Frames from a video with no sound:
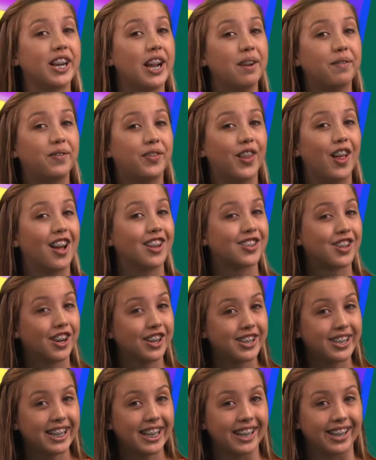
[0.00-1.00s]
and floss our
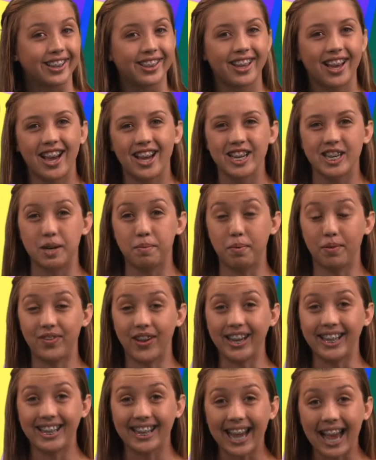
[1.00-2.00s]
teeth to
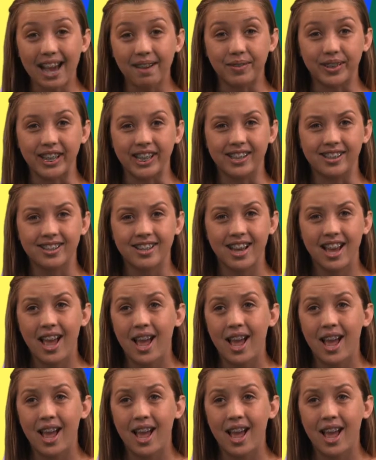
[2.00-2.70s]
prevent cavities,